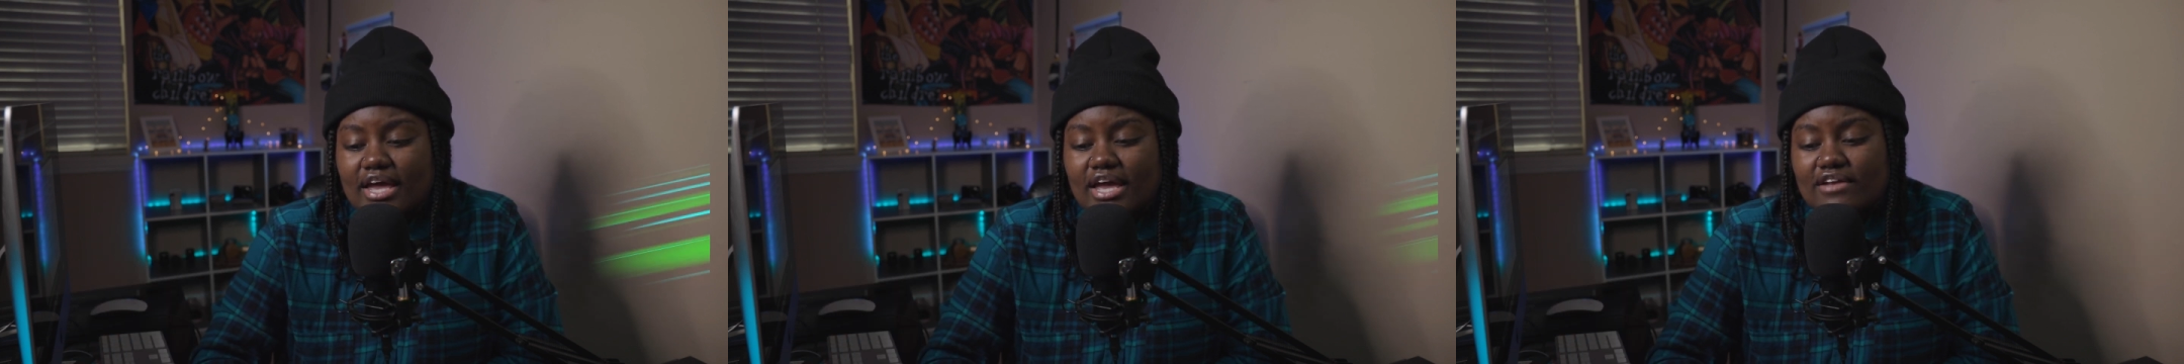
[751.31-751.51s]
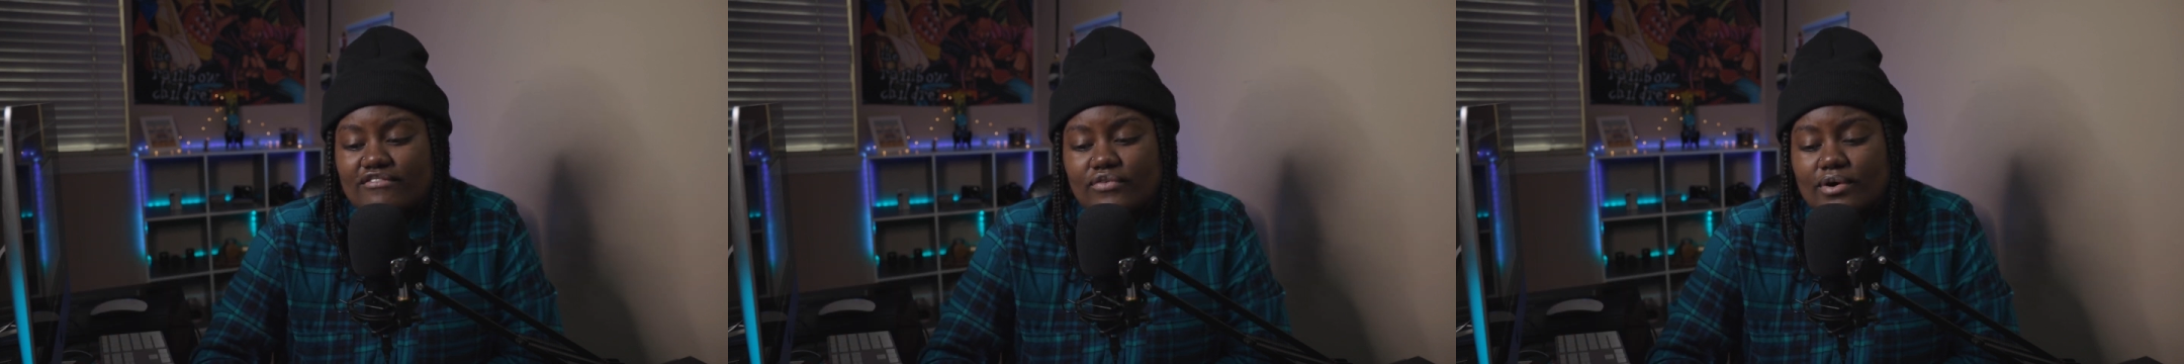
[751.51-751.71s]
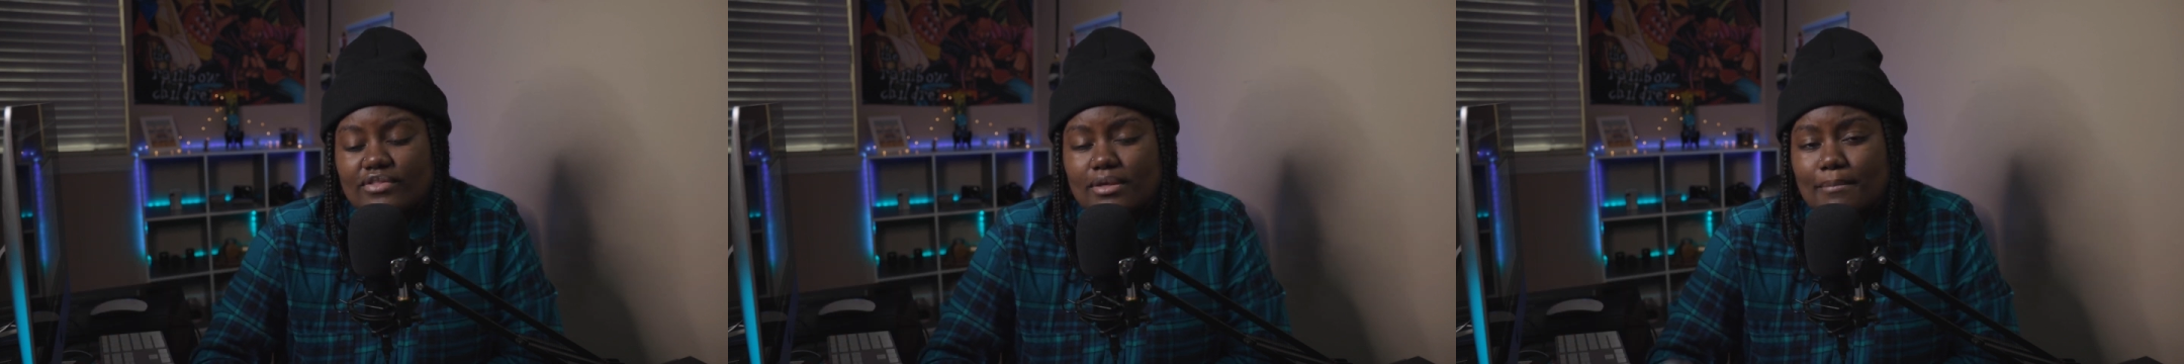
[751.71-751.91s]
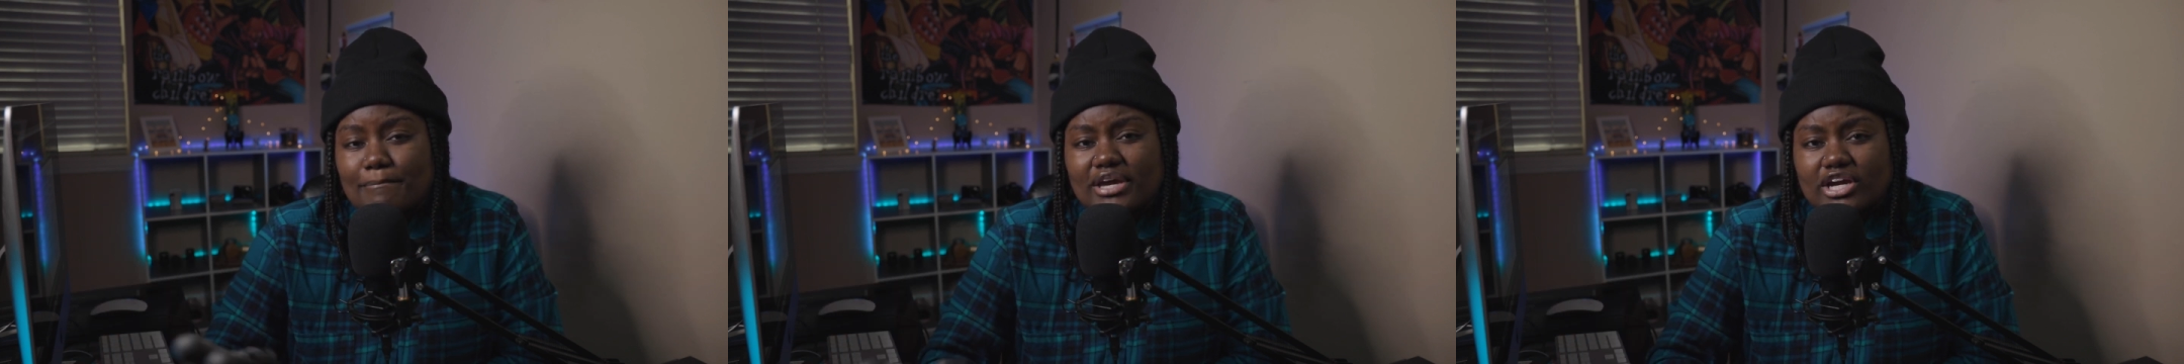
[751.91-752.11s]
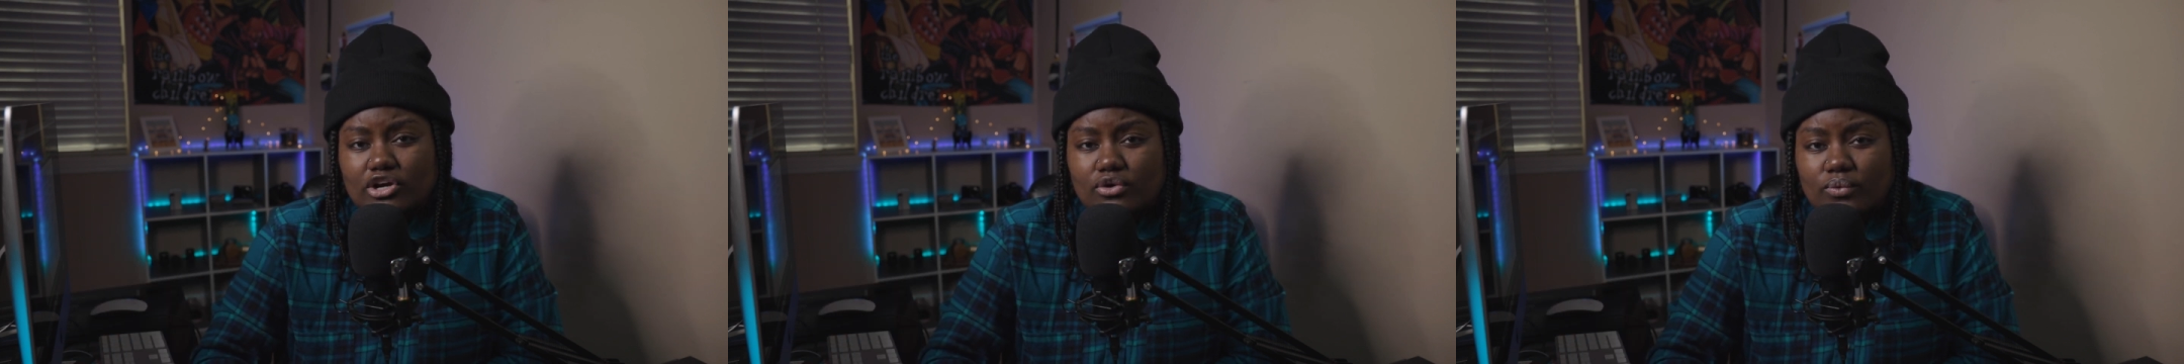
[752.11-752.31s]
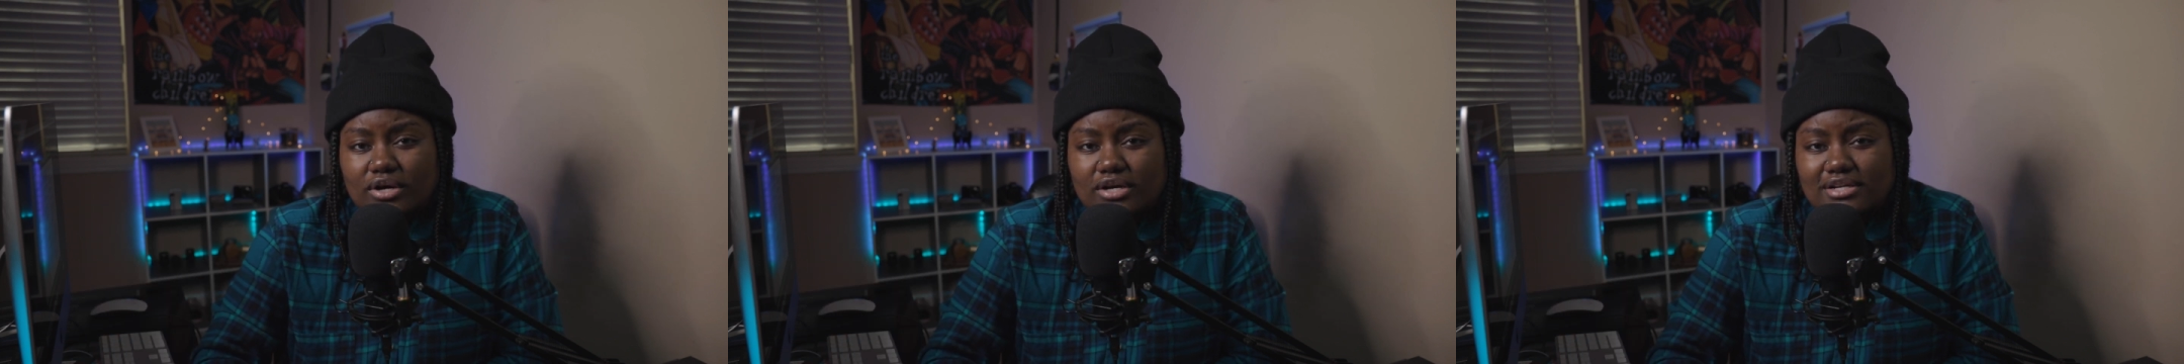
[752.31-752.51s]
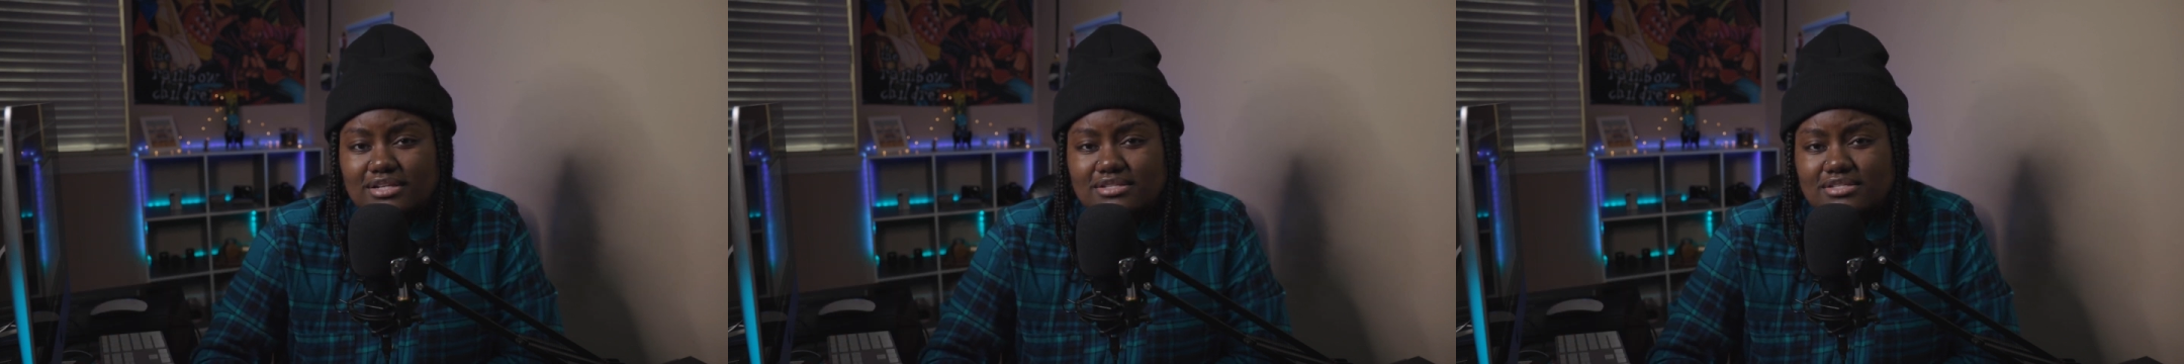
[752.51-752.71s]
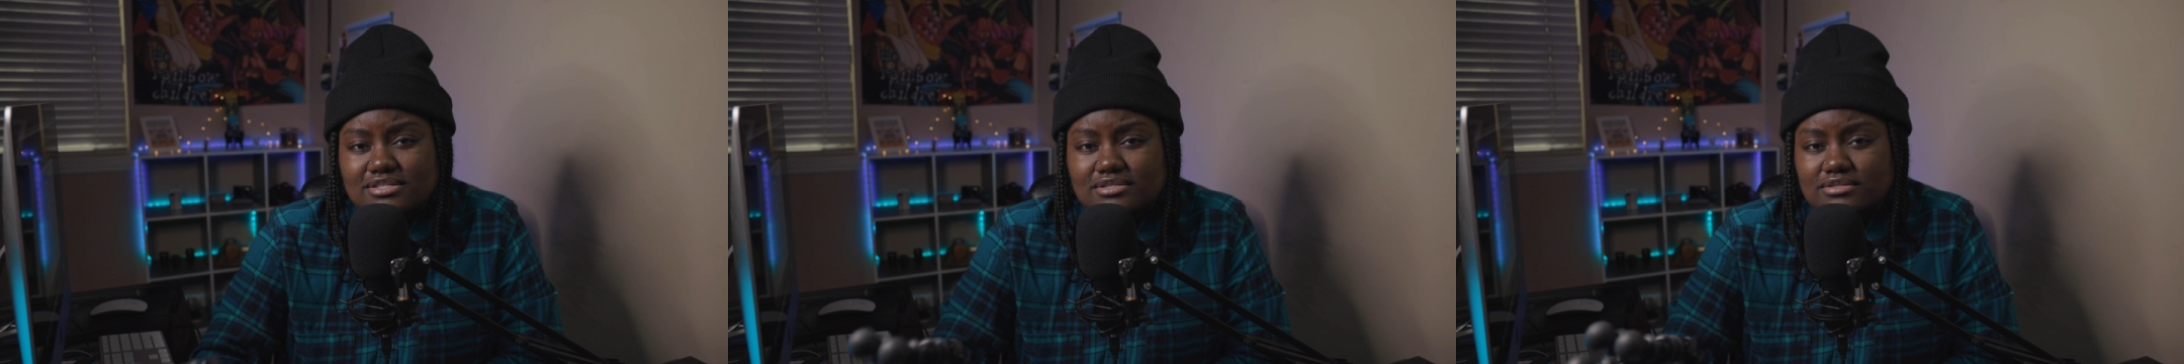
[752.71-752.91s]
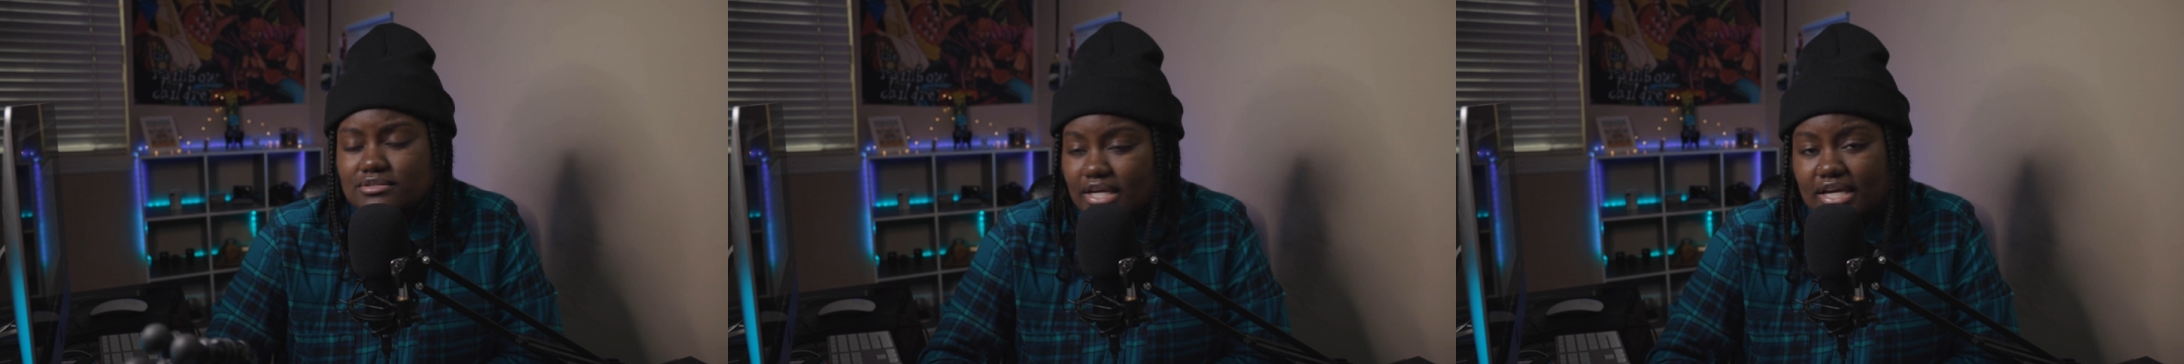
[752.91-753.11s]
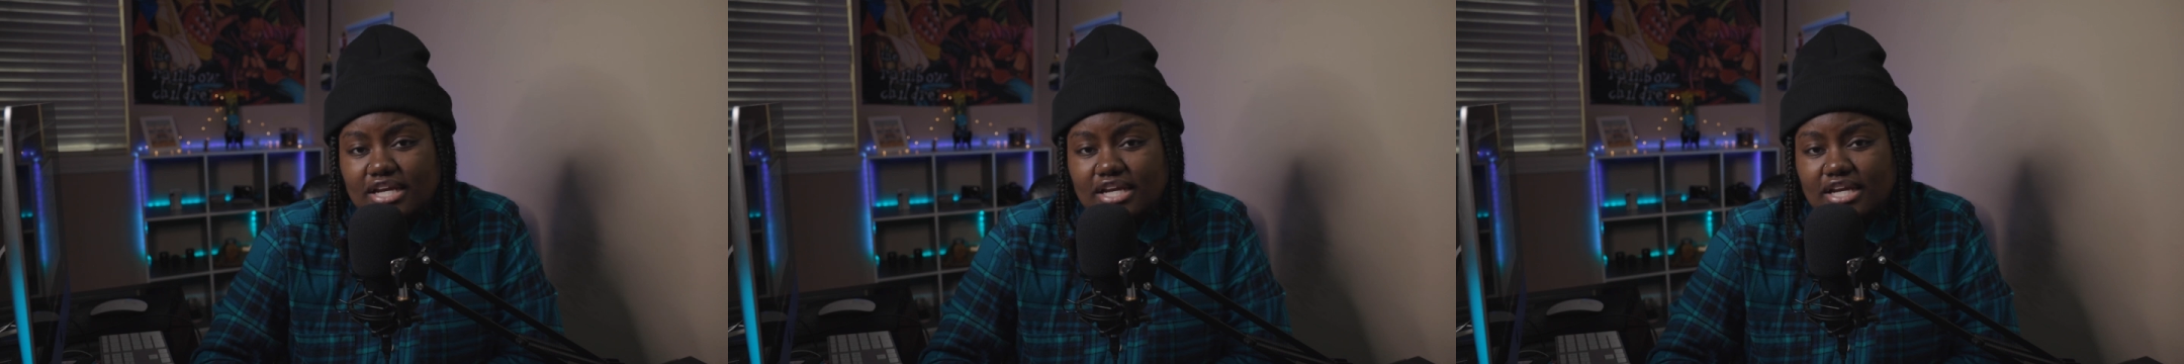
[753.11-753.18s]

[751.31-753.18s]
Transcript: and for the bigger ones,